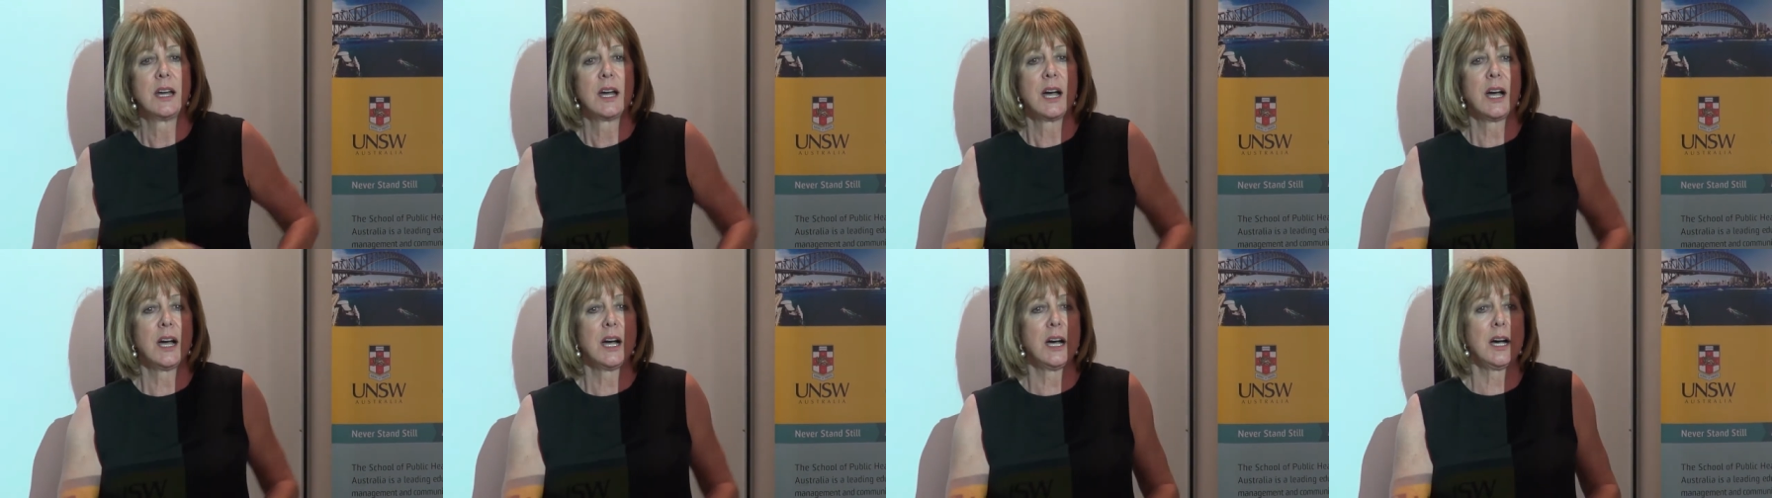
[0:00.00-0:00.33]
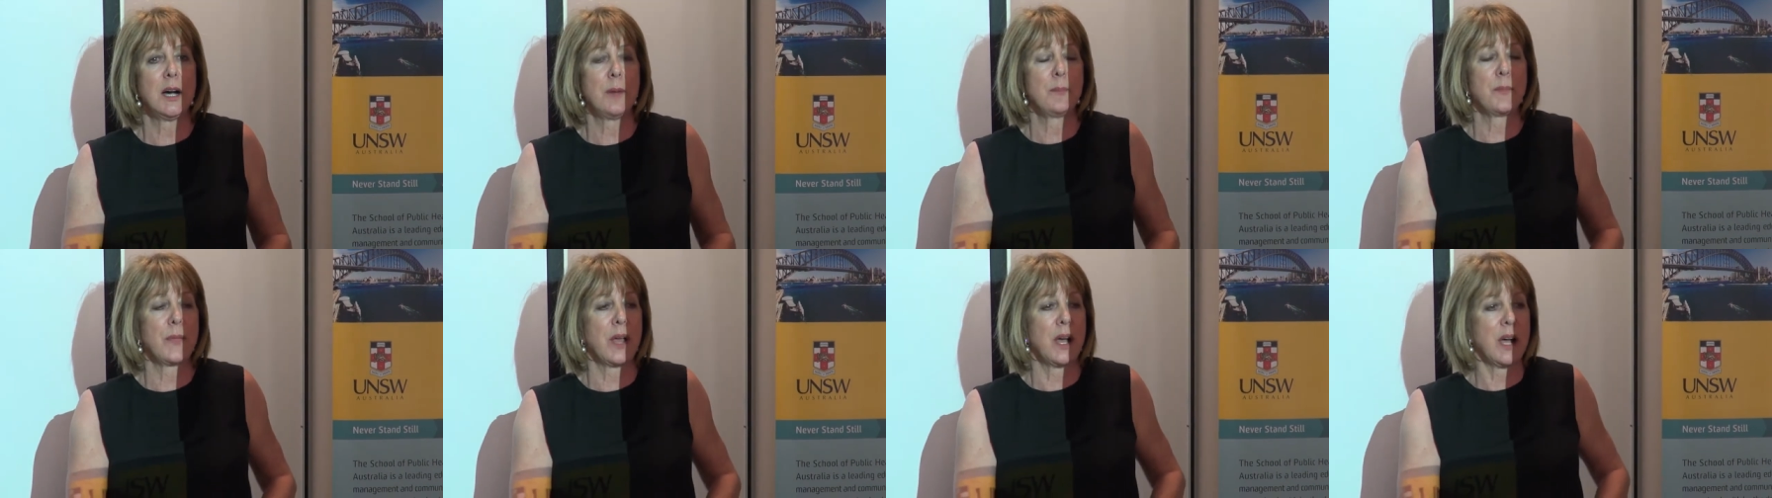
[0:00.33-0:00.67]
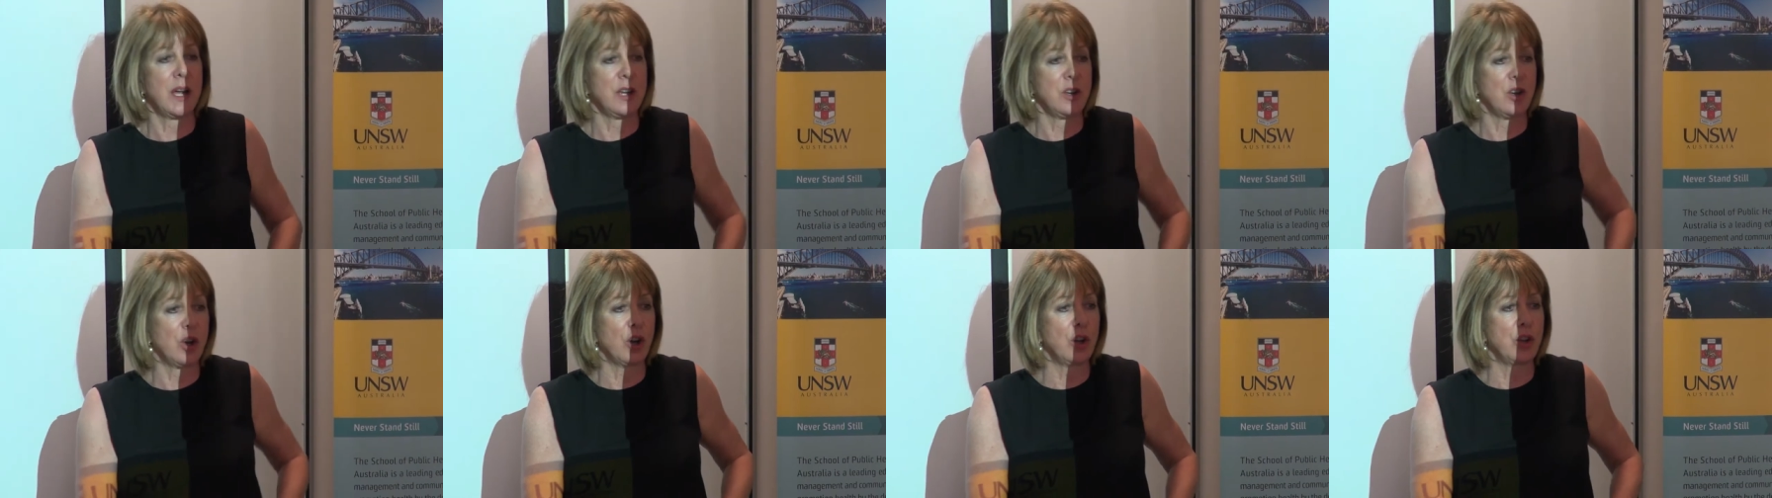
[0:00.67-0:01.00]
Um,
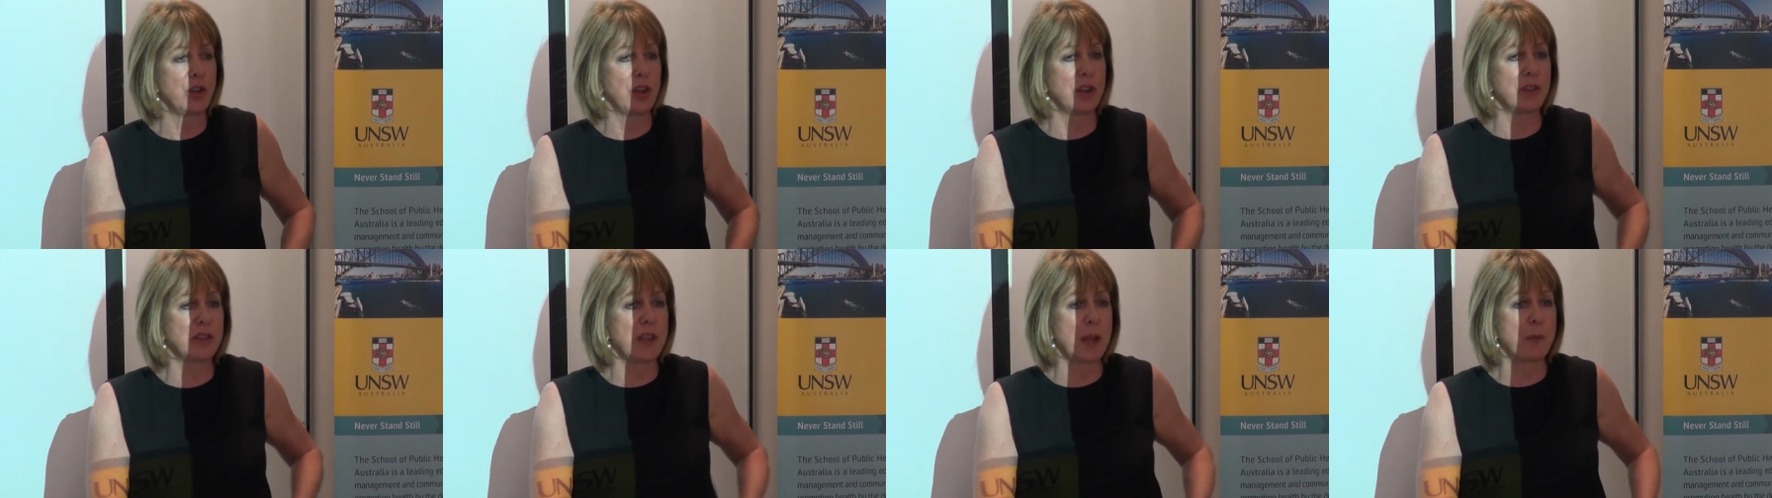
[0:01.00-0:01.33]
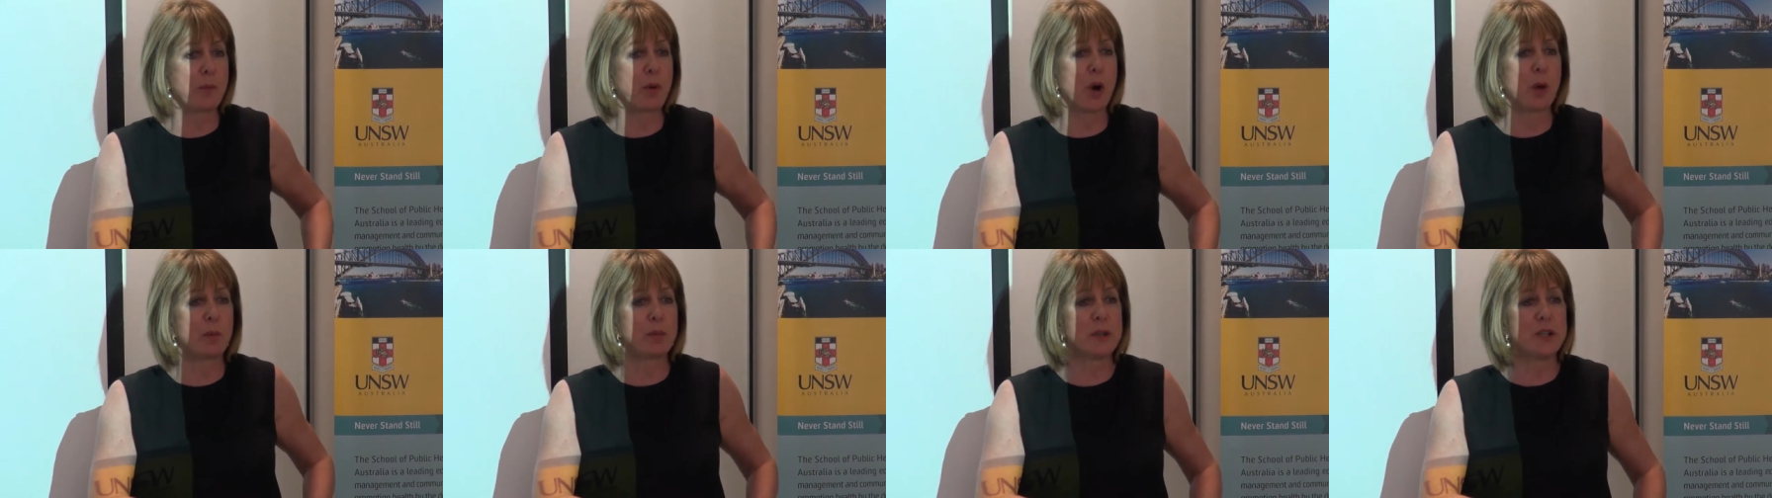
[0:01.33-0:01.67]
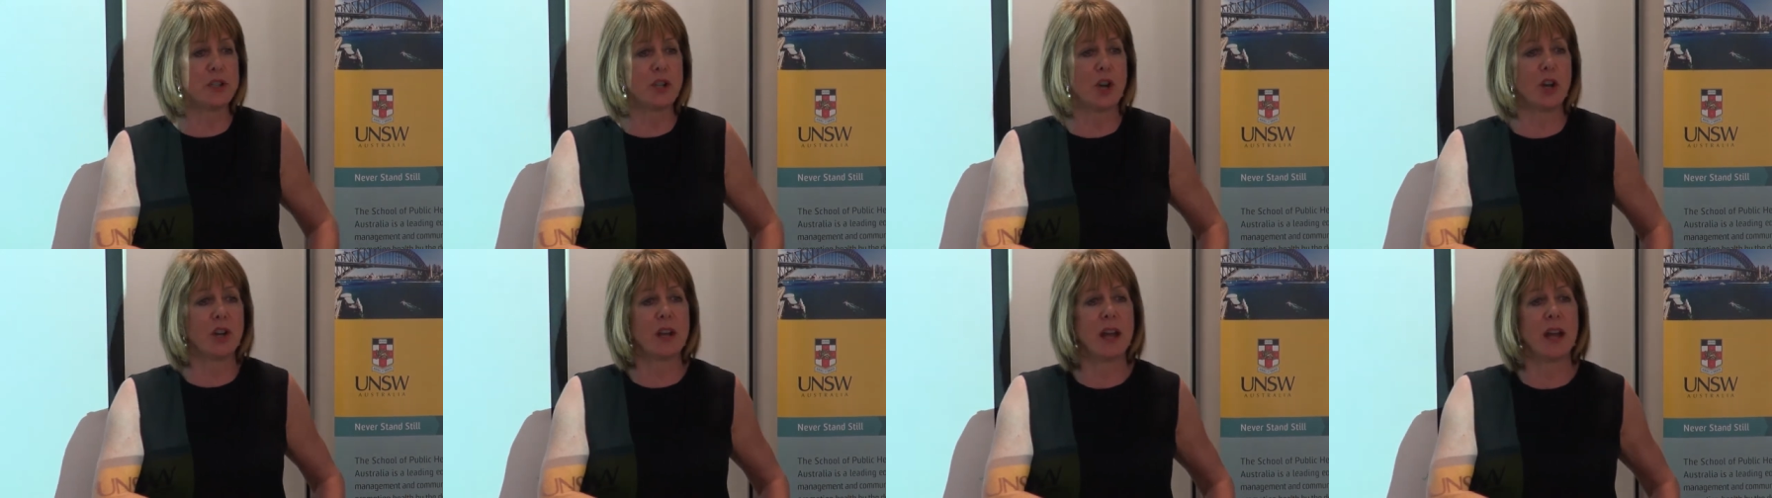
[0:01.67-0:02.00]
I know that they probably
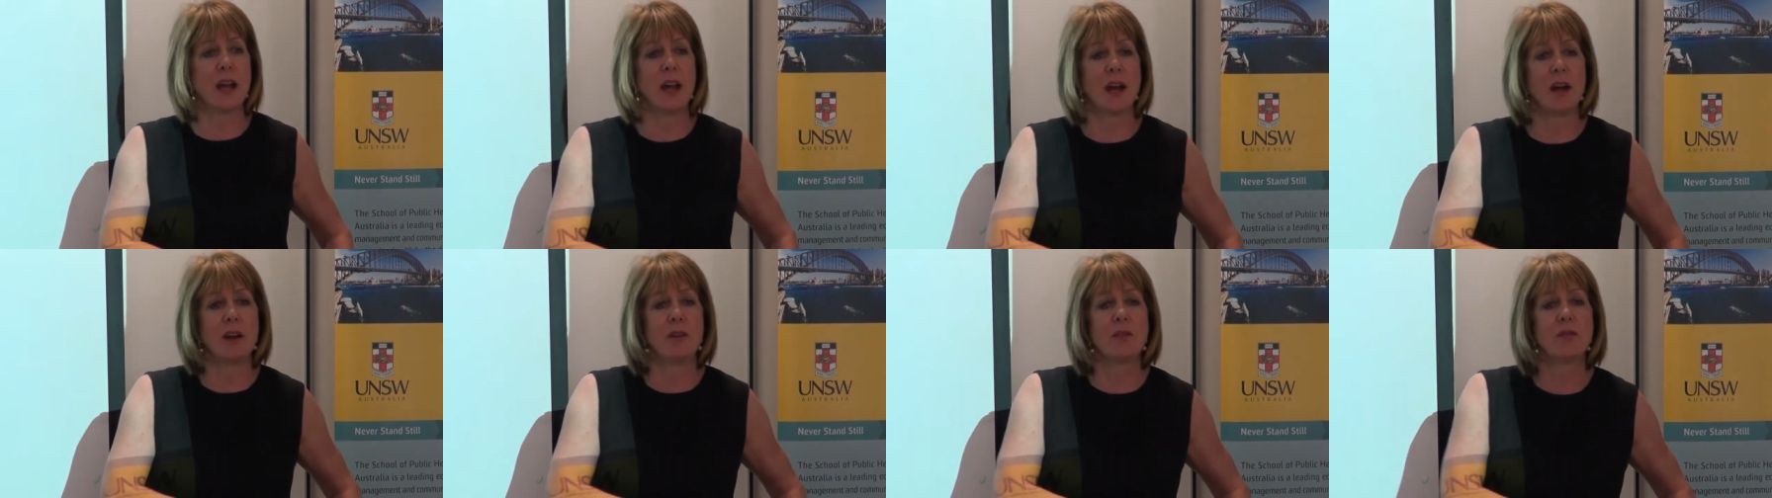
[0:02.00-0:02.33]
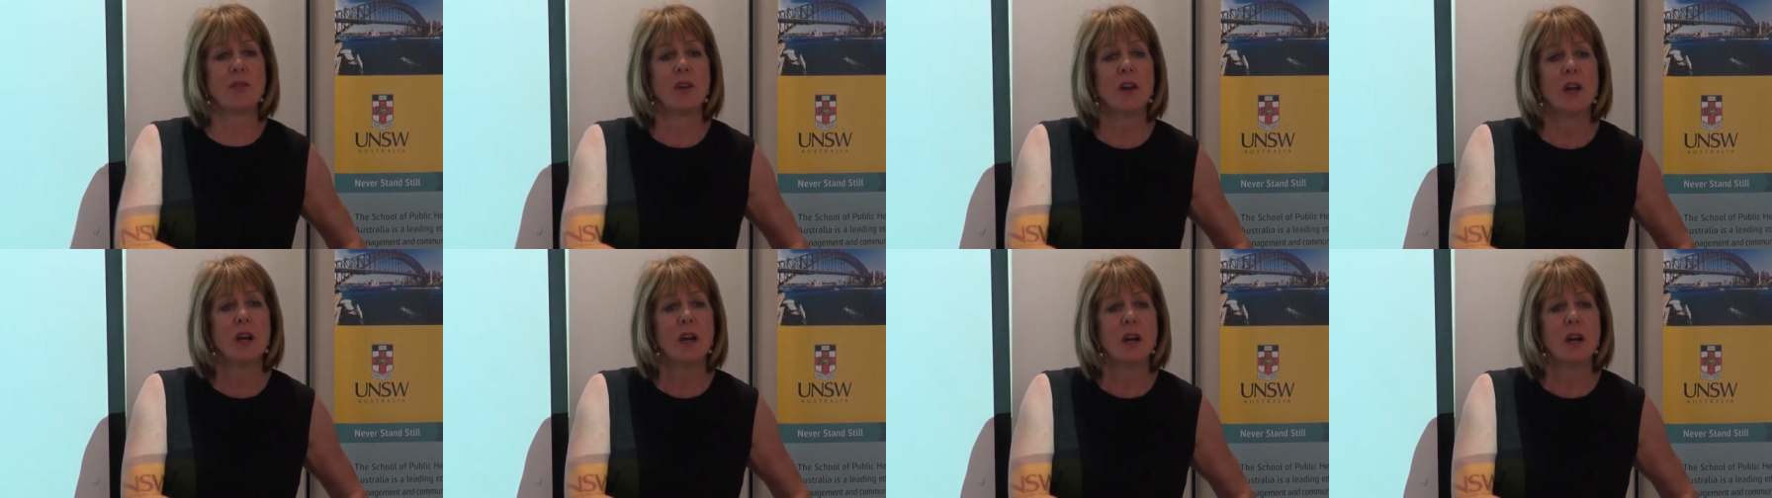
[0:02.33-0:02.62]
don't have